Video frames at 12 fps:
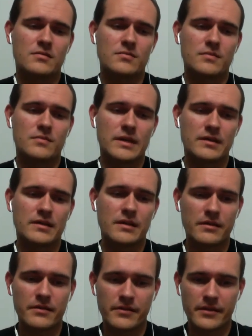
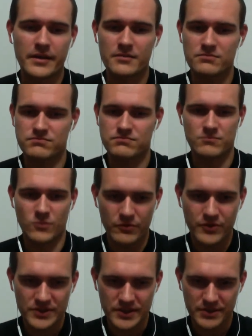Another thing,
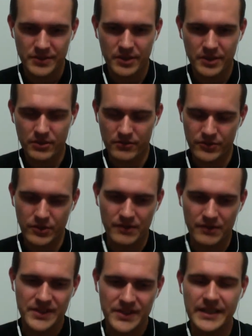obviously, many of you
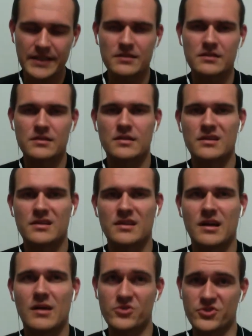have seen
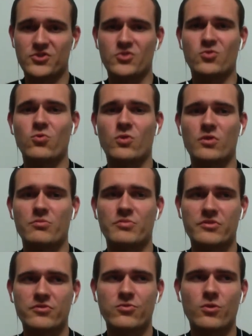our store
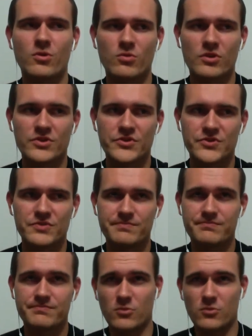before was
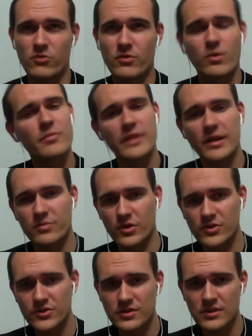over 1 million
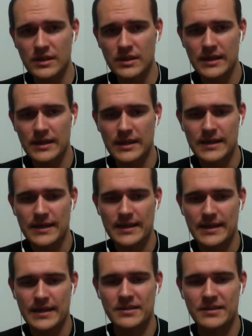books,
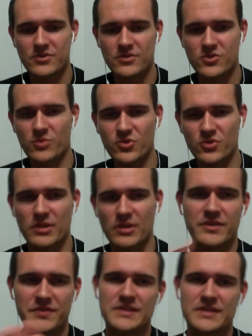and it dropped to about
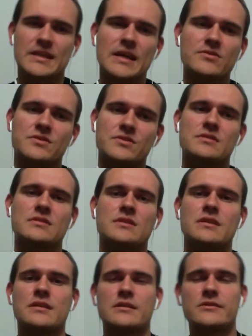50,000.
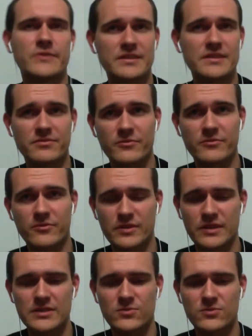The reason for
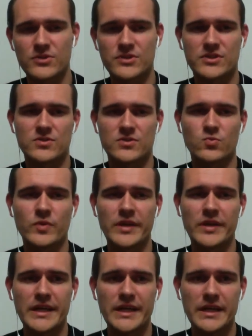this was
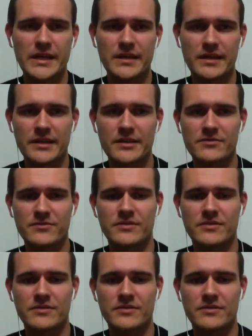we kind of